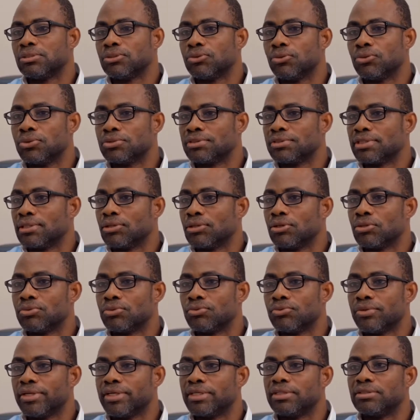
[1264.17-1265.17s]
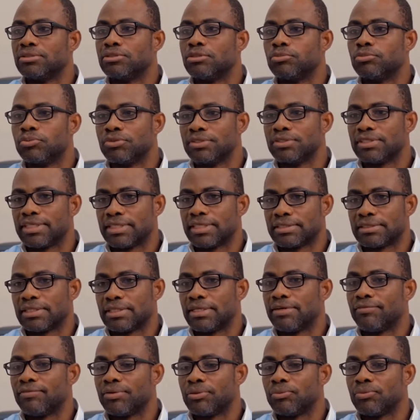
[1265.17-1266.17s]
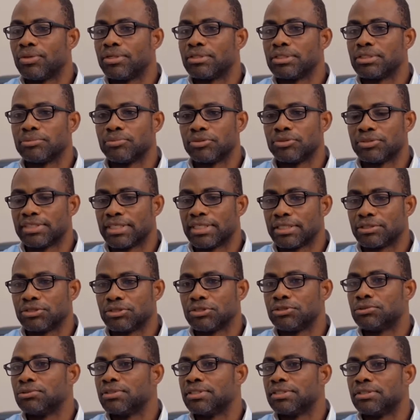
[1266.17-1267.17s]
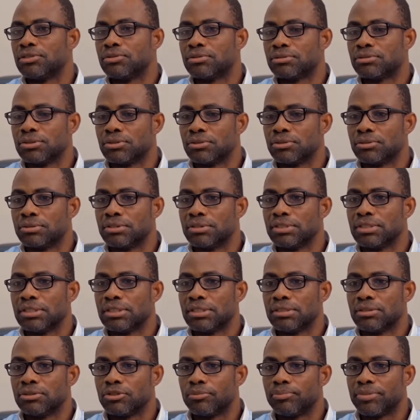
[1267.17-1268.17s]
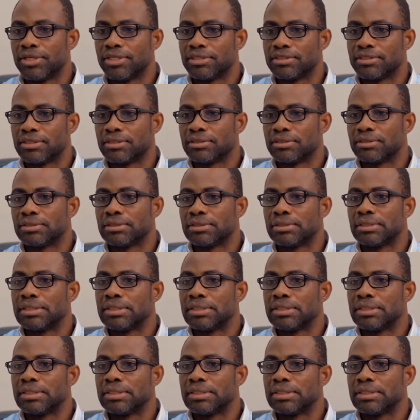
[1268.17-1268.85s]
goes a long way to protect everyone, to protect you and your patient.